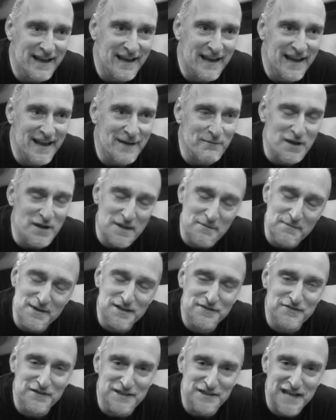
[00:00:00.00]
And when the
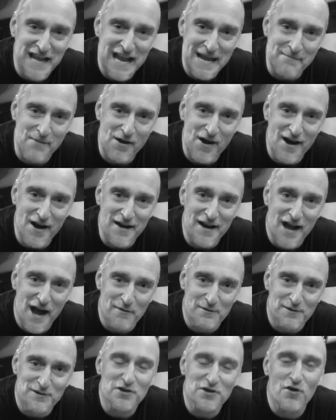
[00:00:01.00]
Misfits came on, I
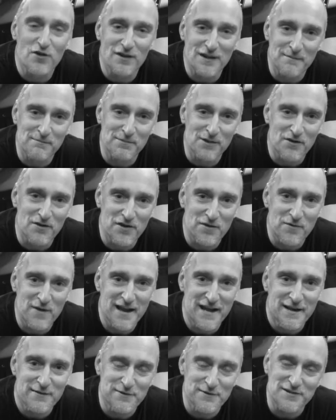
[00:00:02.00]
was totally blown
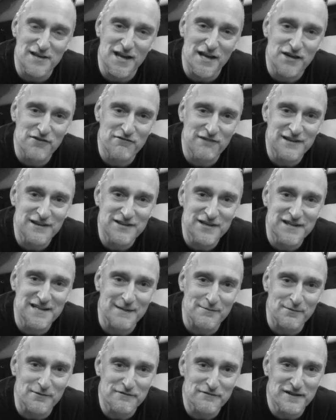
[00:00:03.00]
away. It was like Creature
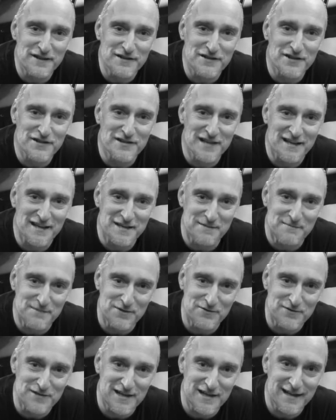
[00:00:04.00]
double feature set to
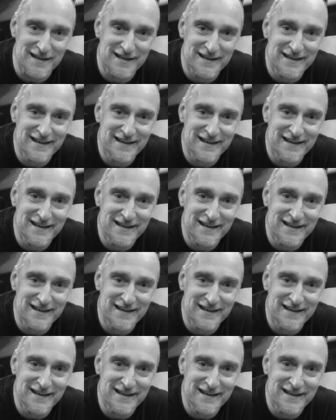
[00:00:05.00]
music.